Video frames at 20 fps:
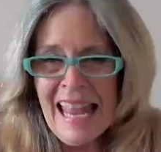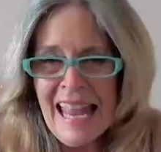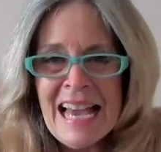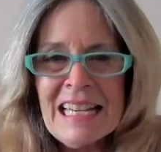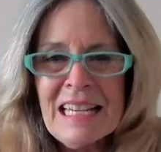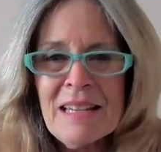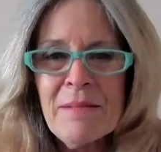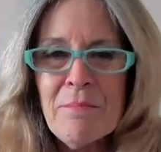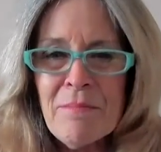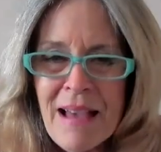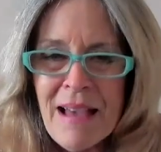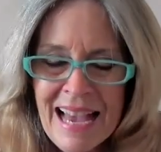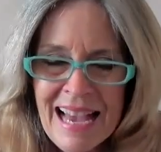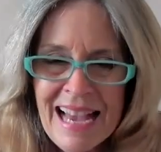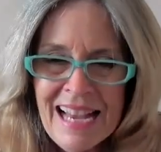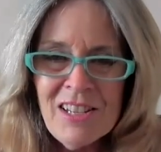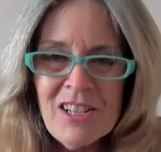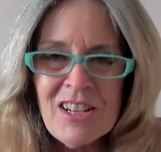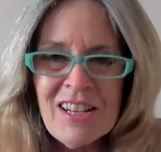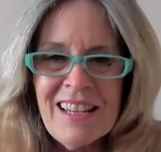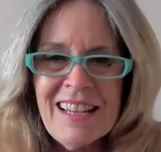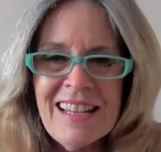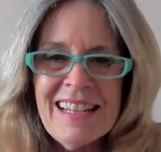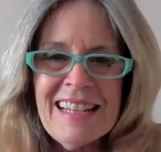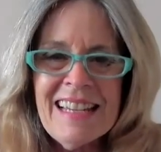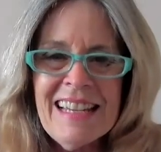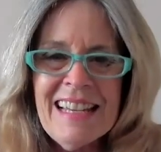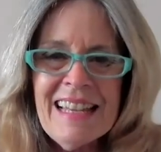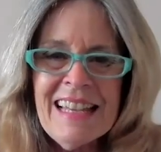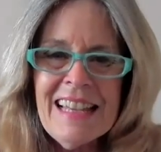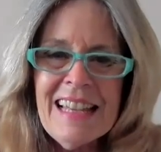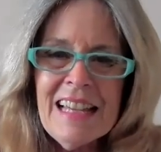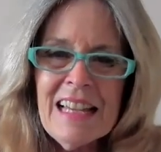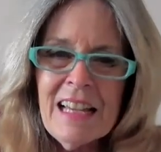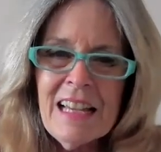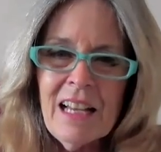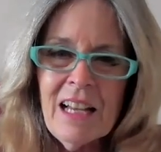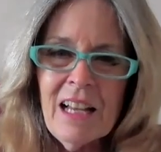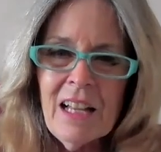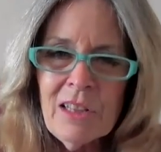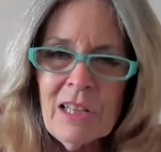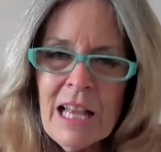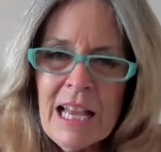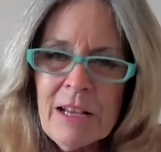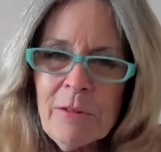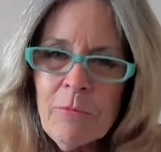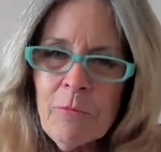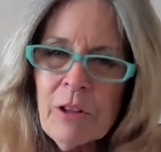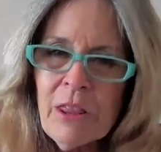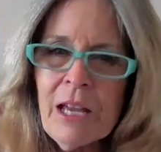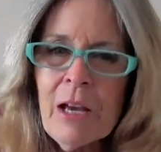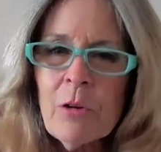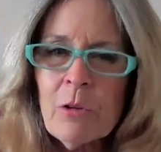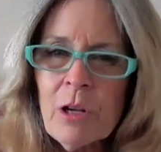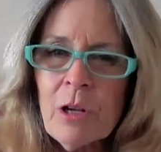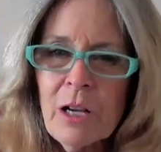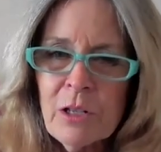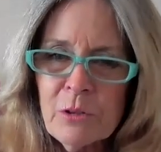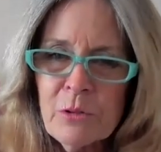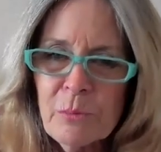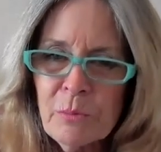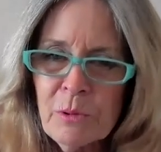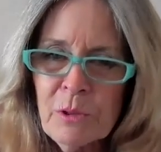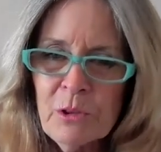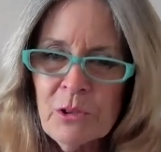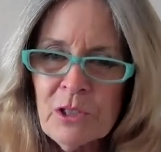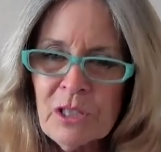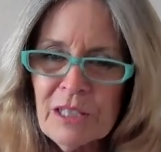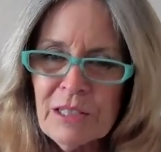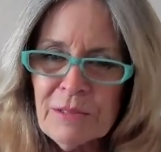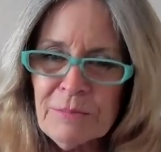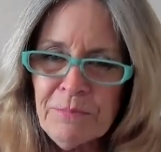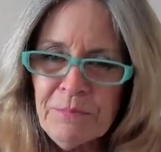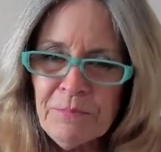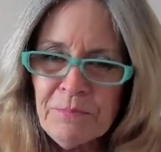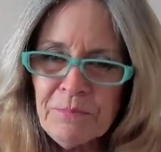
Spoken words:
can't imagine a life without contribution.